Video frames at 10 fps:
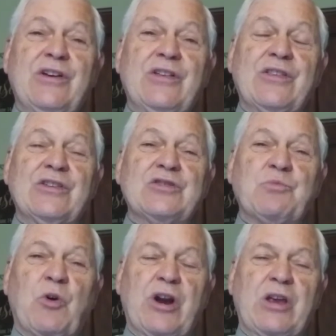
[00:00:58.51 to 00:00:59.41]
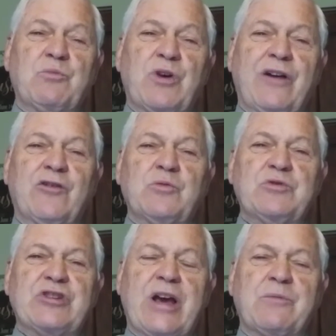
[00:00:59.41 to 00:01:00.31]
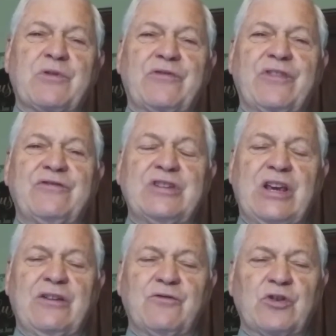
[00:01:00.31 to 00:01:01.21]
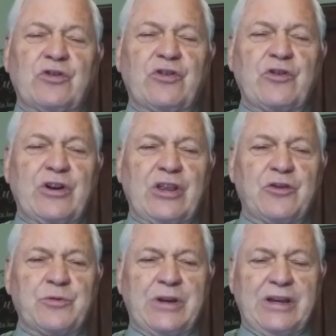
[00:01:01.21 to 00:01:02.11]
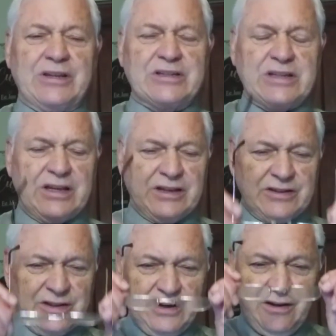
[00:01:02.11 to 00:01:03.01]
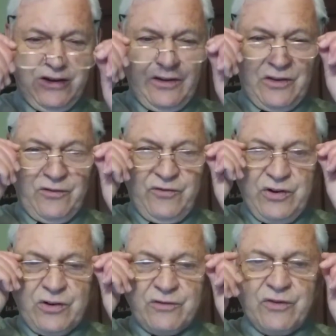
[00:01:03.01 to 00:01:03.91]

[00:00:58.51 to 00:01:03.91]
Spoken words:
This morning, Proverbs chapter 15, verse 33 says, "The fear of the